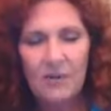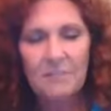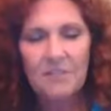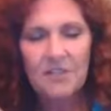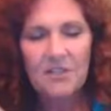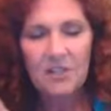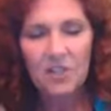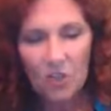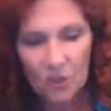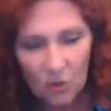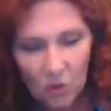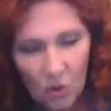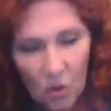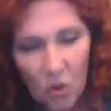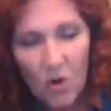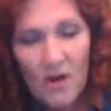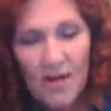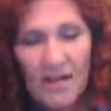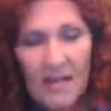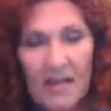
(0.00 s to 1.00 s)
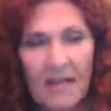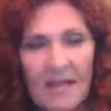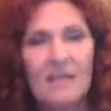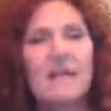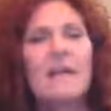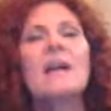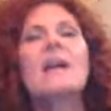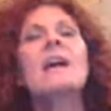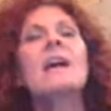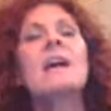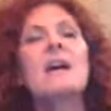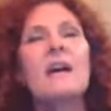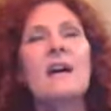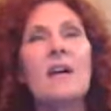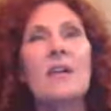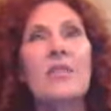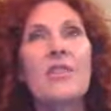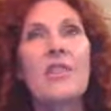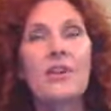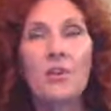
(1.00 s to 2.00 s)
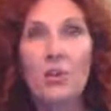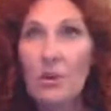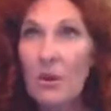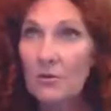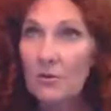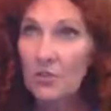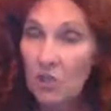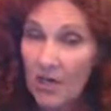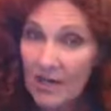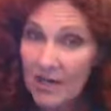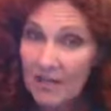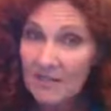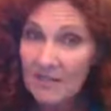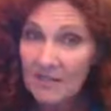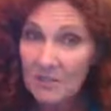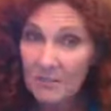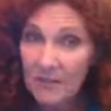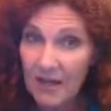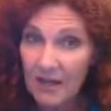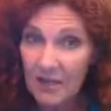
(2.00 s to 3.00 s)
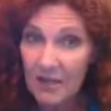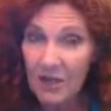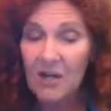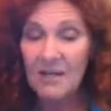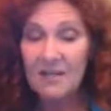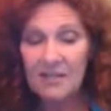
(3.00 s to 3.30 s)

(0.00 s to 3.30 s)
from destroying the neurotransmitter